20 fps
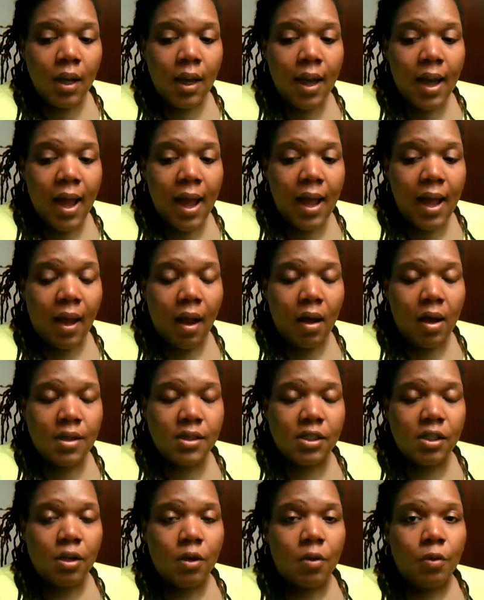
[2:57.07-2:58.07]
I
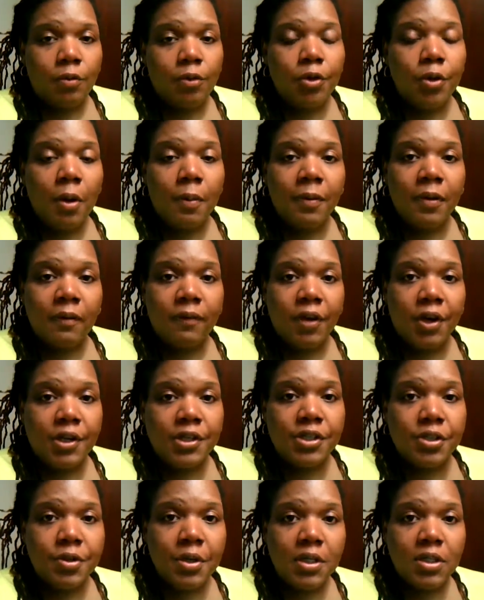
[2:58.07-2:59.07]
also grew up in a very
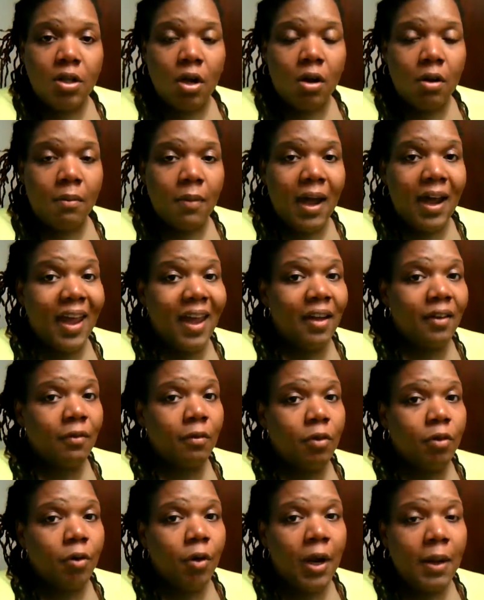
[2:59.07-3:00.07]
strict home. I
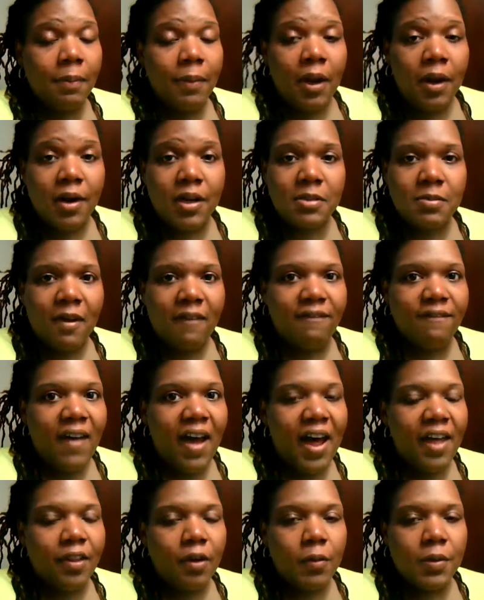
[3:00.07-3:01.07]
had great parents. My
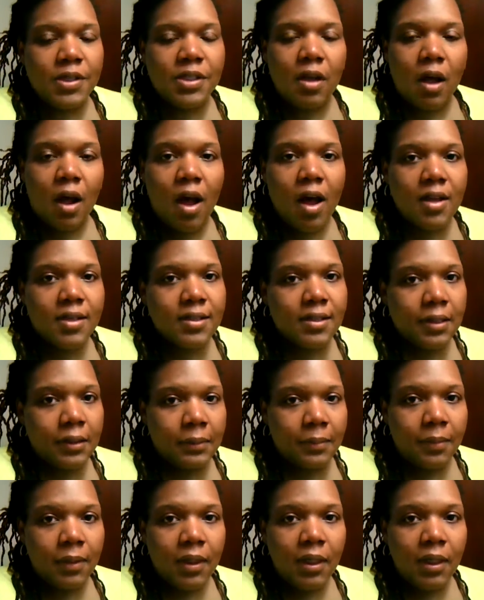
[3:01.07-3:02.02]
father was awesome.